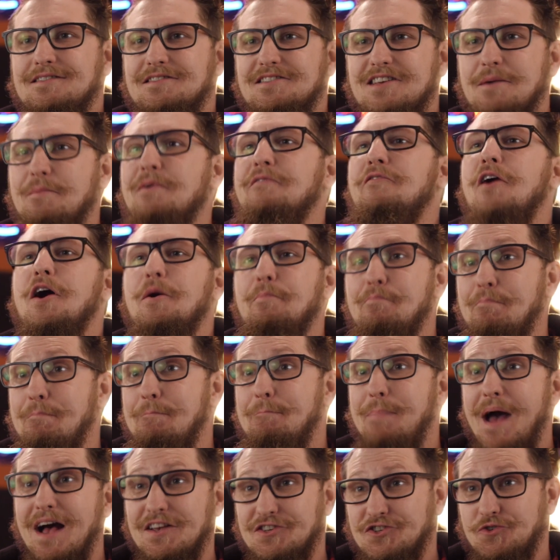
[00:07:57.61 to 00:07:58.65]
Some of our
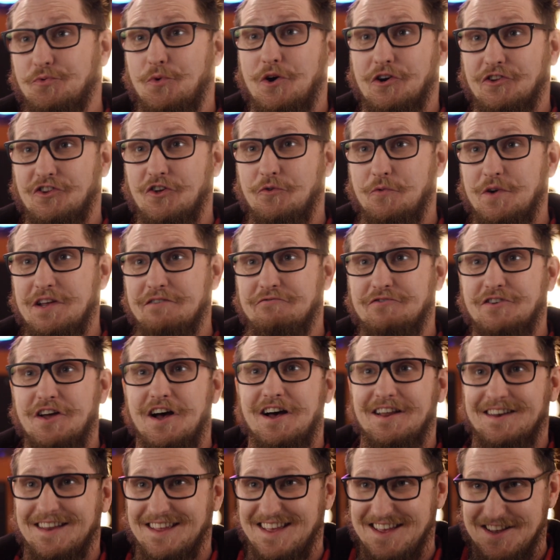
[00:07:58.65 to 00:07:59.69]
best work that we've
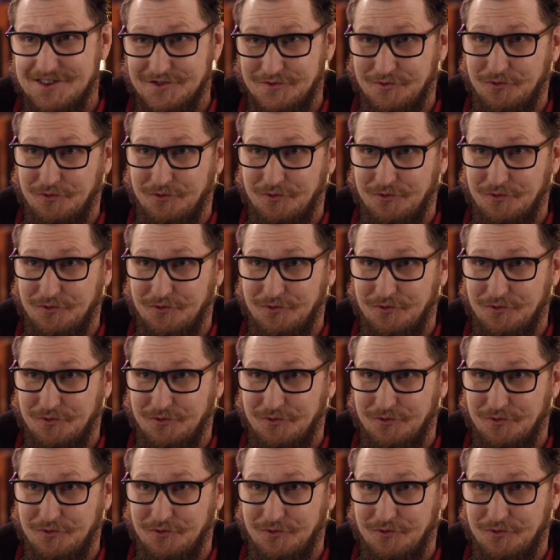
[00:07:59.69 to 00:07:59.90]
done is